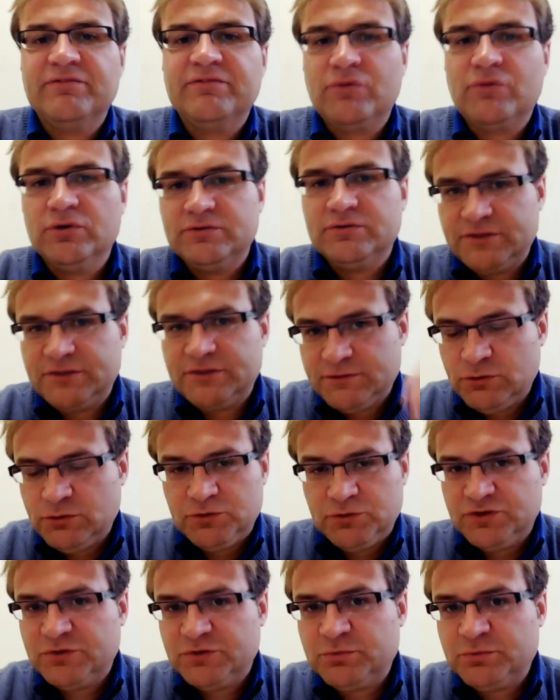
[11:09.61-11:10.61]
then of
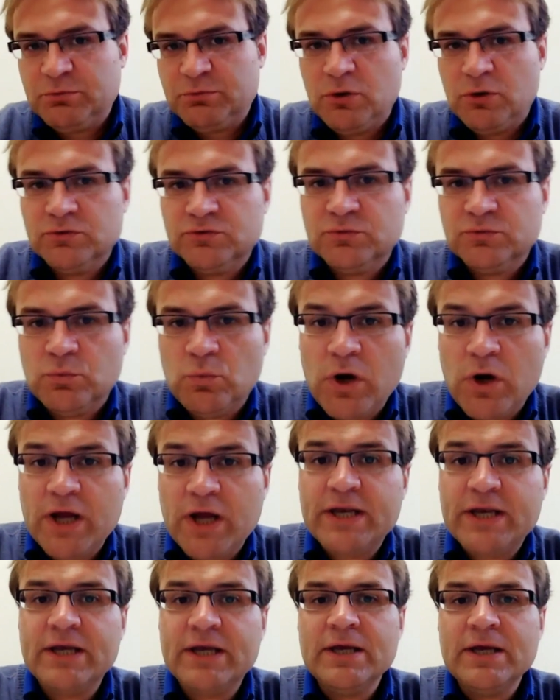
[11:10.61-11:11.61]
course you would just propose
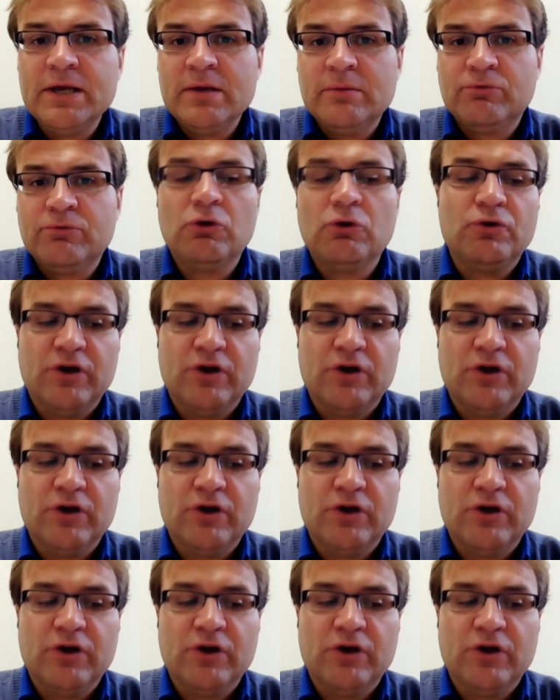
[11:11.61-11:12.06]
one